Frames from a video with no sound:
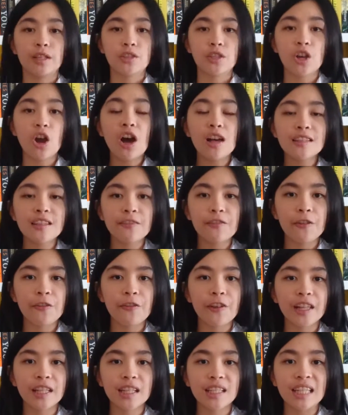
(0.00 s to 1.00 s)
This would also
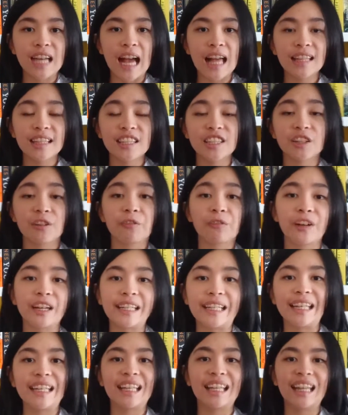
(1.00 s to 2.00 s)
fulfill the challenge of
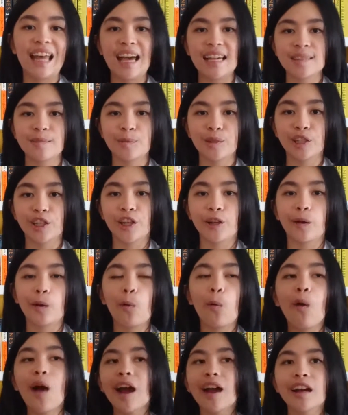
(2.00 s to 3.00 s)
reading the last book you
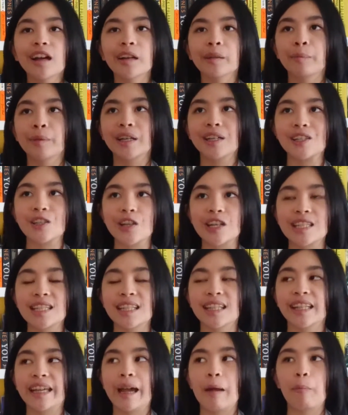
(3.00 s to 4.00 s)
acquired because
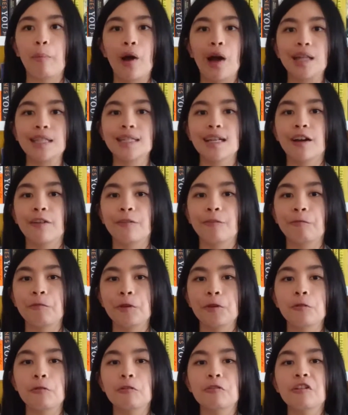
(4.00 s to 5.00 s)
recently I bought a
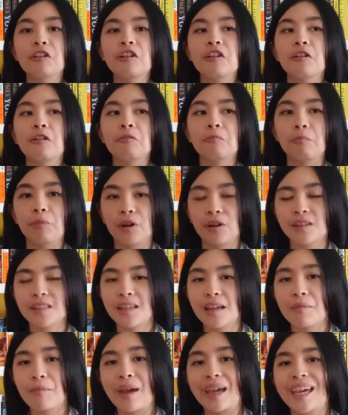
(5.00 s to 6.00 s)
few
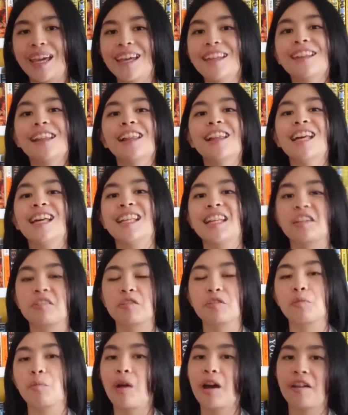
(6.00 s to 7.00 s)
books on my Kindle and this
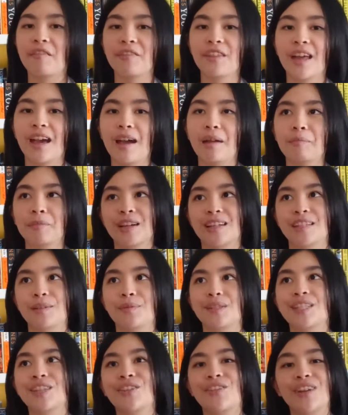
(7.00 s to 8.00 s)
was one of them because it
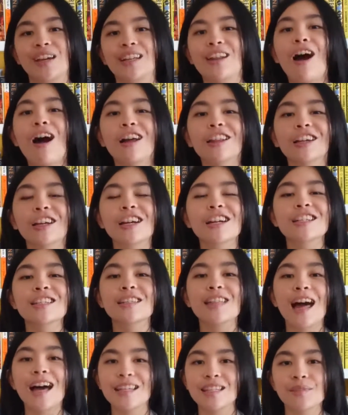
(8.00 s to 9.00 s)
was $3
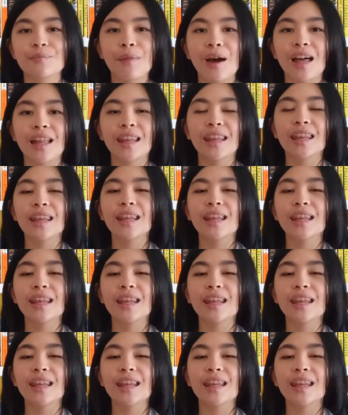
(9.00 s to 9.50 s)
last month.